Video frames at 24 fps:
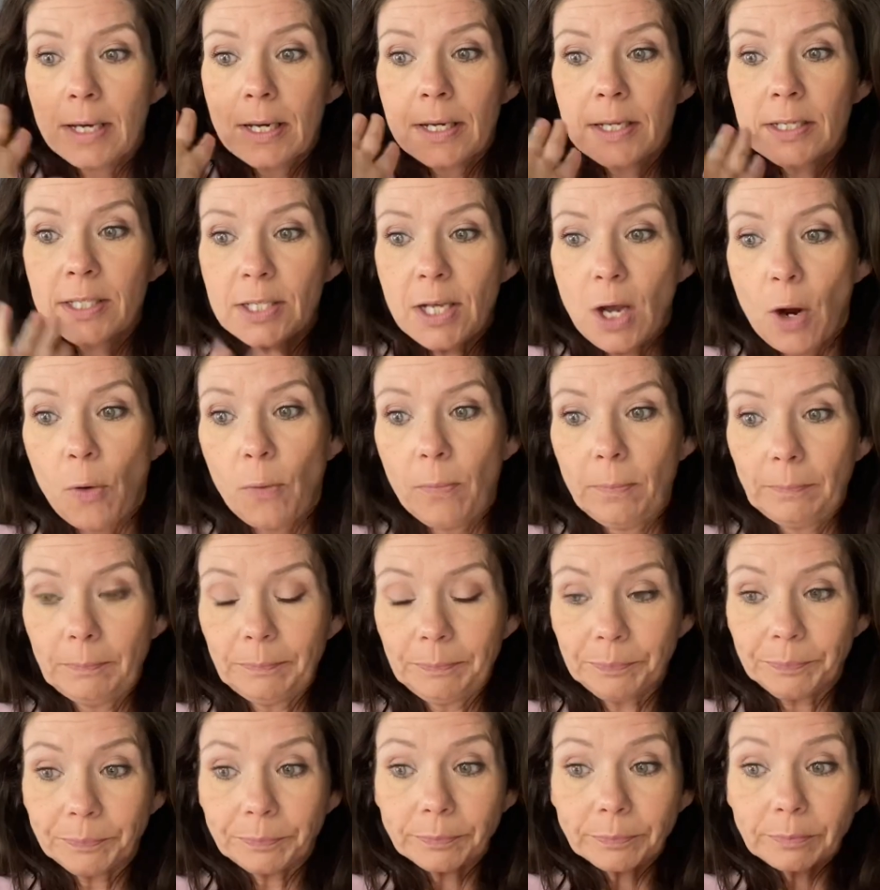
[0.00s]
So
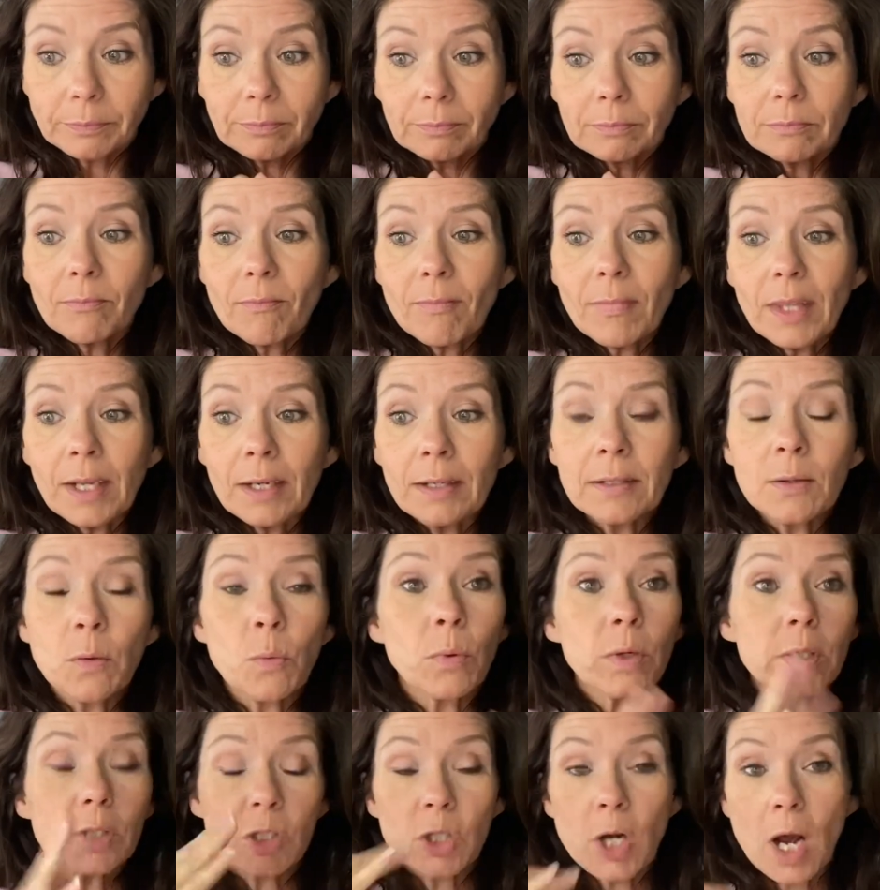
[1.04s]

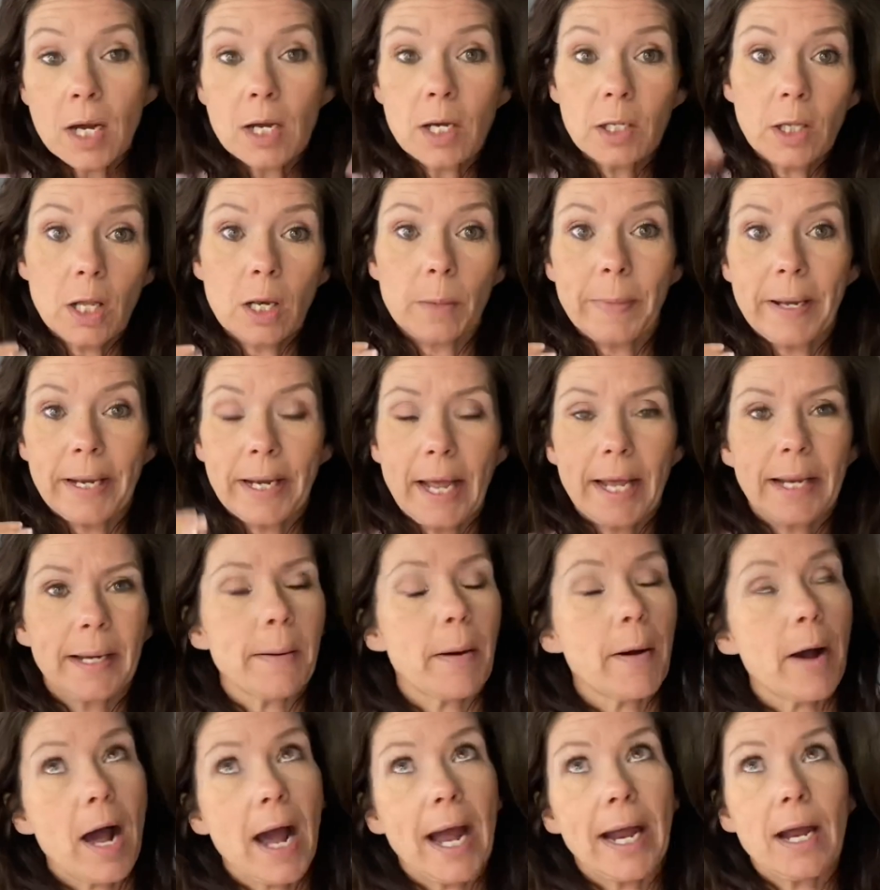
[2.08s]
we'll talk a little bit. And
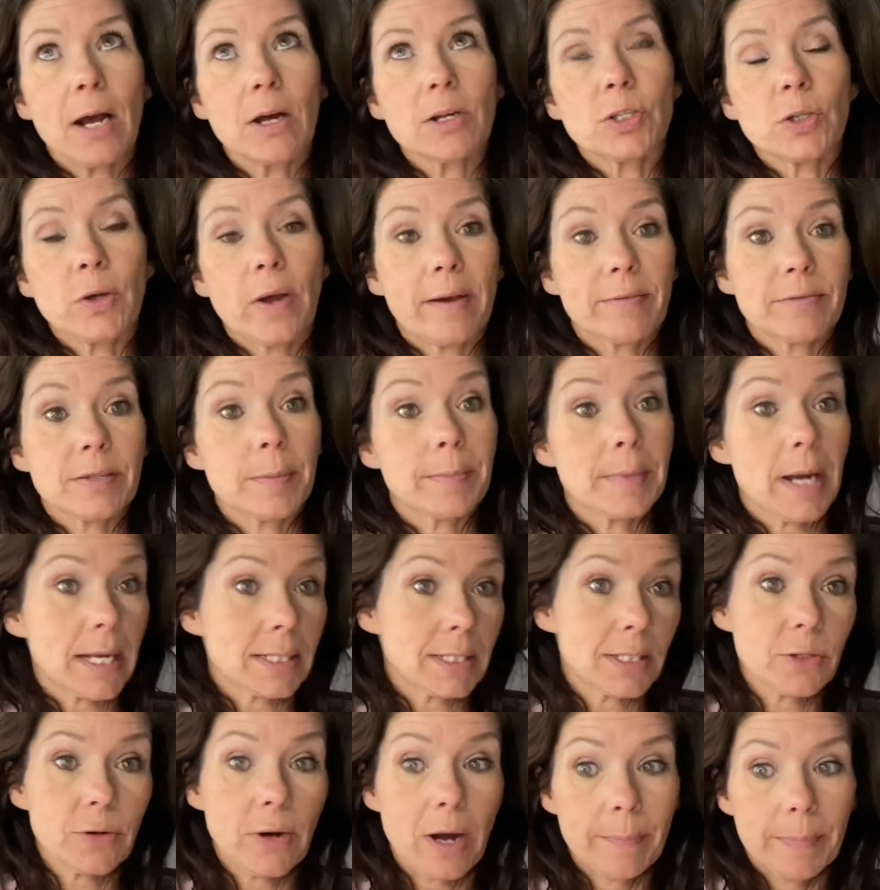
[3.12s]
I also have some
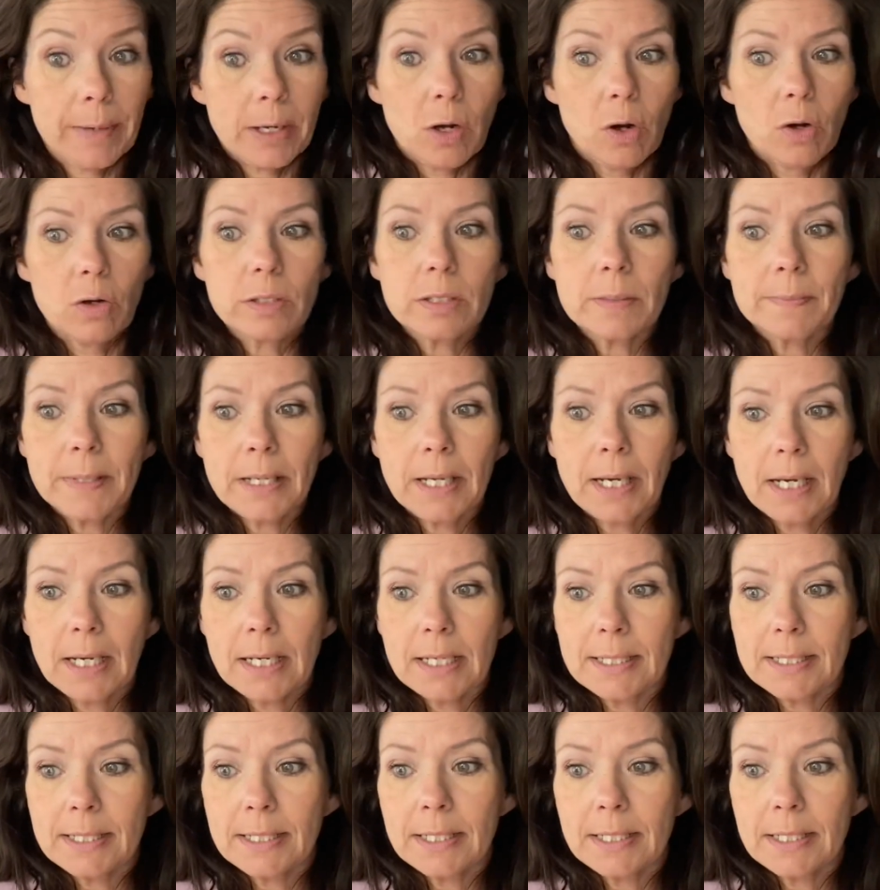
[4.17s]
non-scrappy goals because